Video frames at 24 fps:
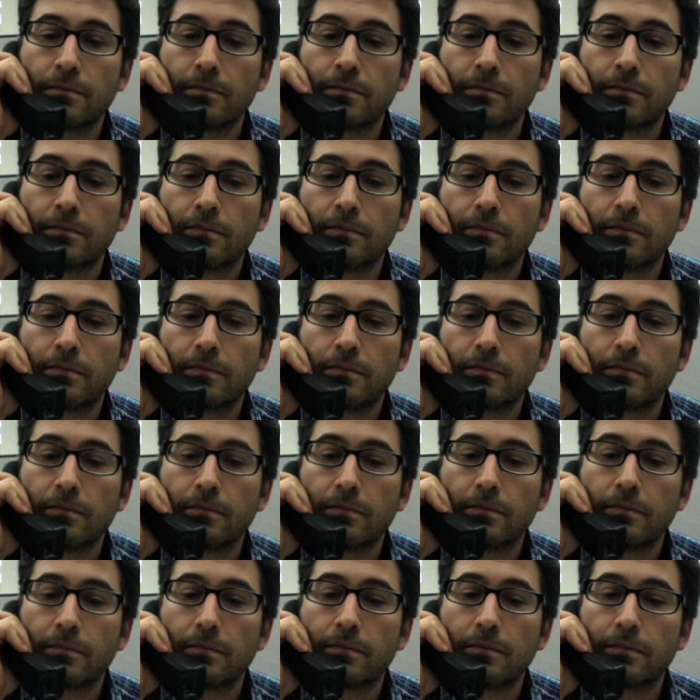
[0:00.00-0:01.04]
tenure as
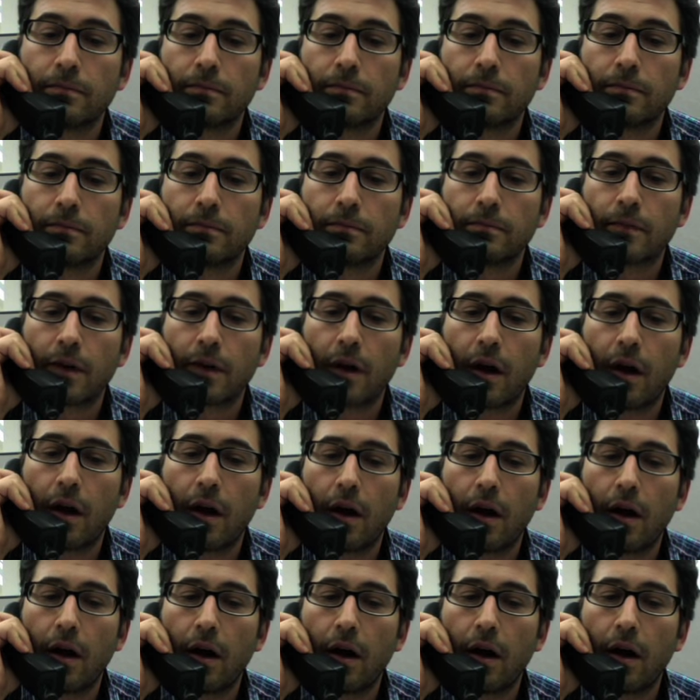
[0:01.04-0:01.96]
president. Would you agree with that?